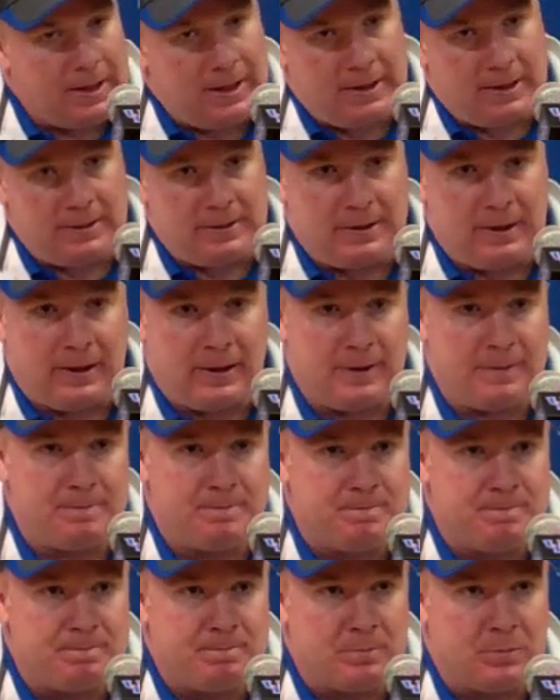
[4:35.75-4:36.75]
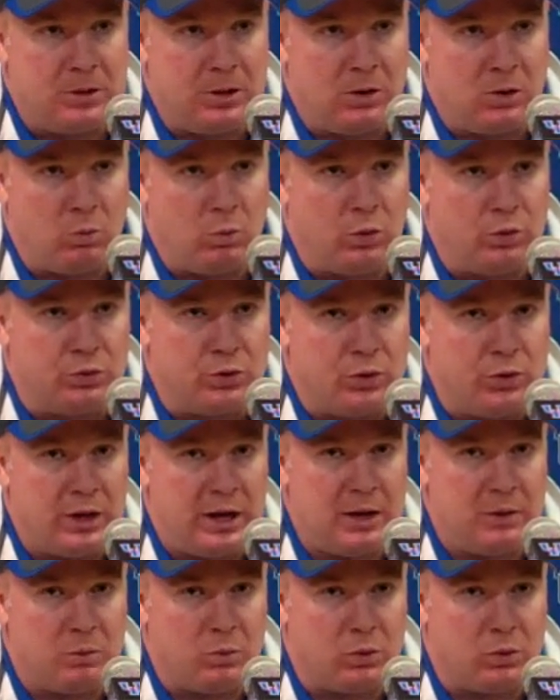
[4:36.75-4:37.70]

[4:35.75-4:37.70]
And, we'll do that.